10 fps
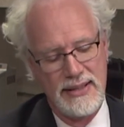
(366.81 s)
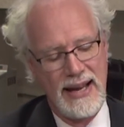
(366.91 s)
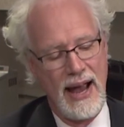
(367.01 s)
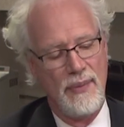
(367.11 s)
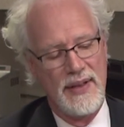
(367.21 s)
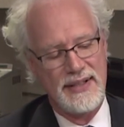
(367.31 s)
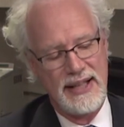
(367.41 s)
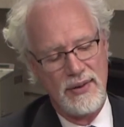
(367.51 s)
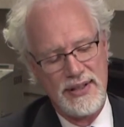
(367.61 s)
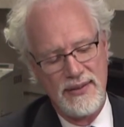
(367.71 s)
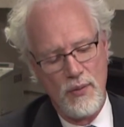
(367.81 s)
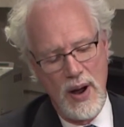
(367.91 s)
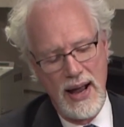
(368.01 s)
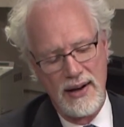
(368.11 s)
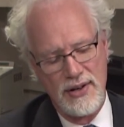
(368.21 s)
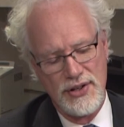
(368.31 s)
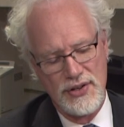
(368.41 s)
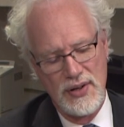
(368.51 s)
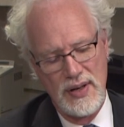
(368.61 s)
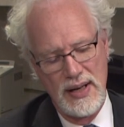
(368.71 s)
down the series of
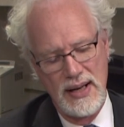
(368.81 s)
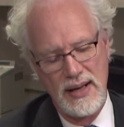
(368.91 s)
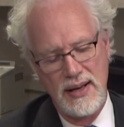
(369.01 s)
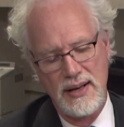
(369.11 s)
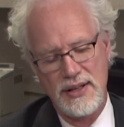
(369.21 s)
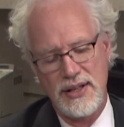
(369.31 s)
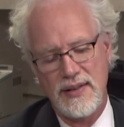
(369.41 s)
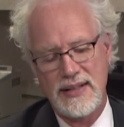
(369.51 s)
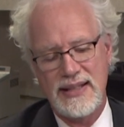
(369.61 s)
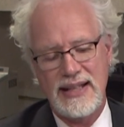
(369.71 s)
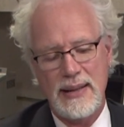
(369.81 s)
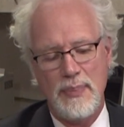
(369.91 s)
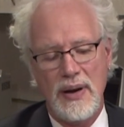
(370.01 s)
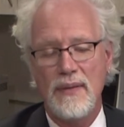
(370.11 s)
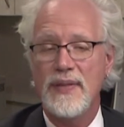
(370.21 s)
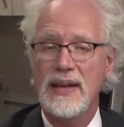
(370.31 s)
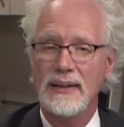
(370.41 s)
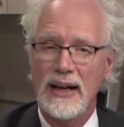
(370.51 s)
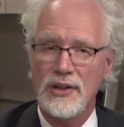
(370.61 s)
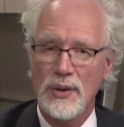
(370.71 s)
wires to the tip of the
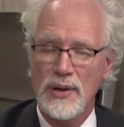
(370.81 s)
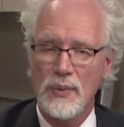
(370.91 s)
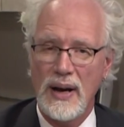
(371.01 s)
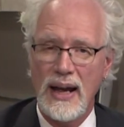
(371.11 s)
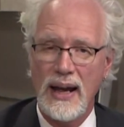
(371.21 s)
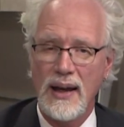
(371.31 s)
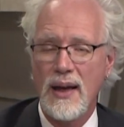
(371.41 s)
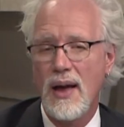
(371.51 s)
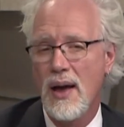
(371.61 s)
electrode array